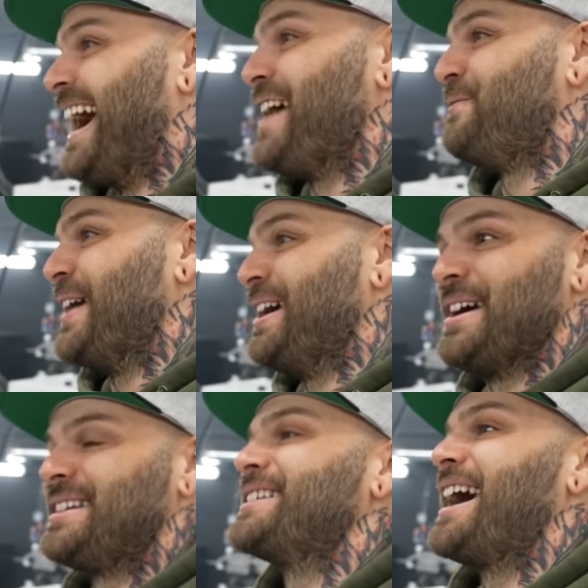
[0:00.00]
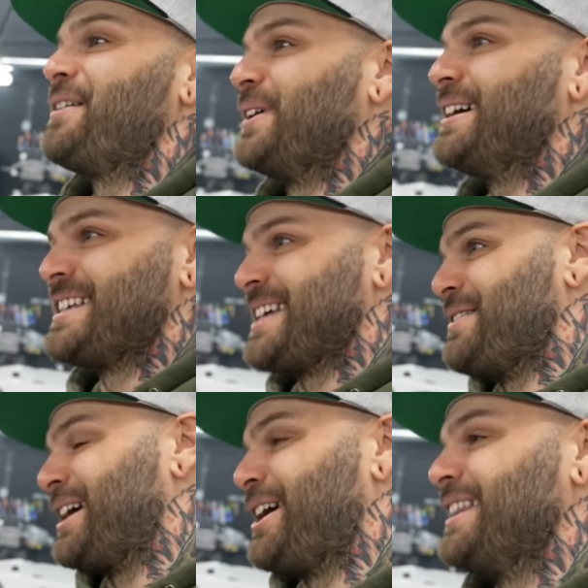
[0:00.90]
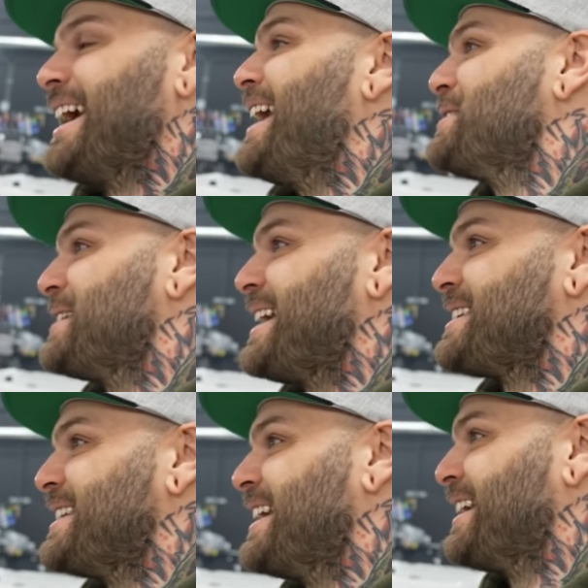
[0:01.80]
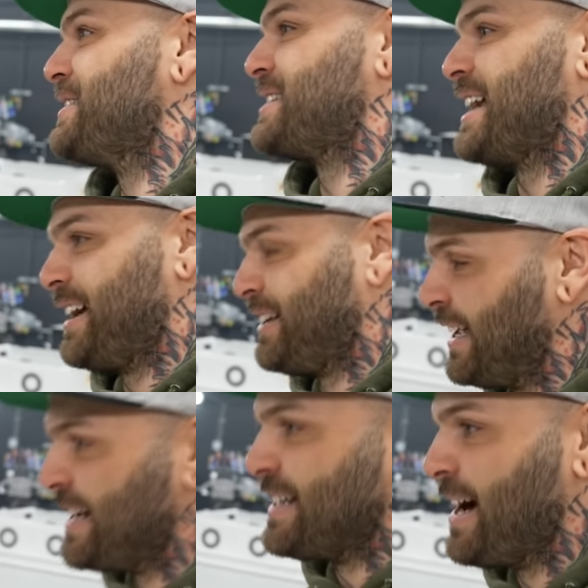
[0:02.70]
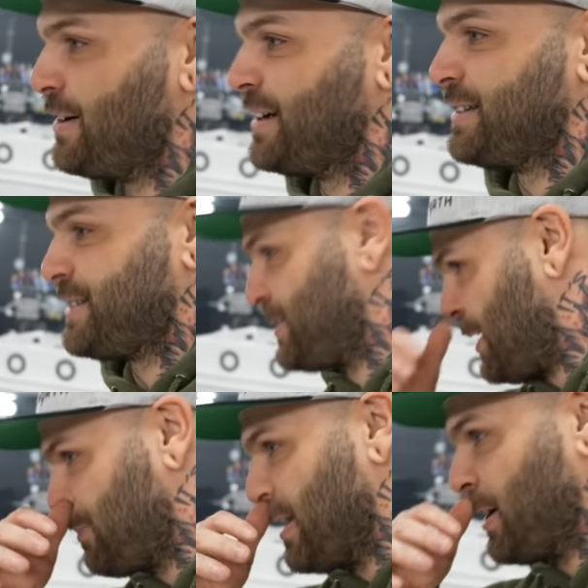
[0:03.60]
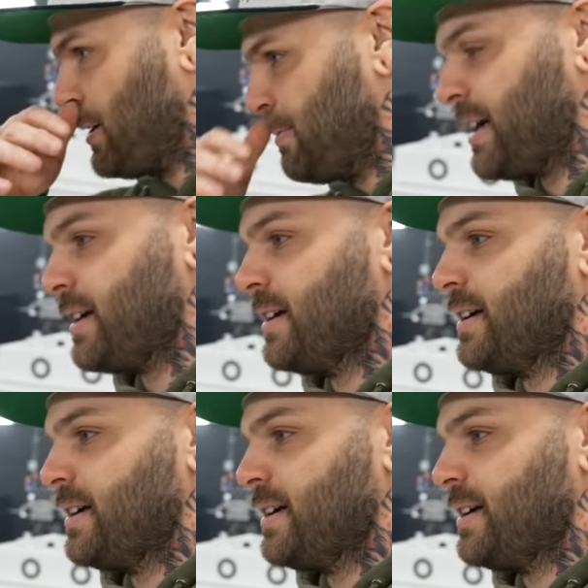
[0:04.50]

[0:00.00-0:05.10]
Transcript: I felt I, I realized that when I got in the house last night. I sat, I laid down and I was talking to my girl. I'm like,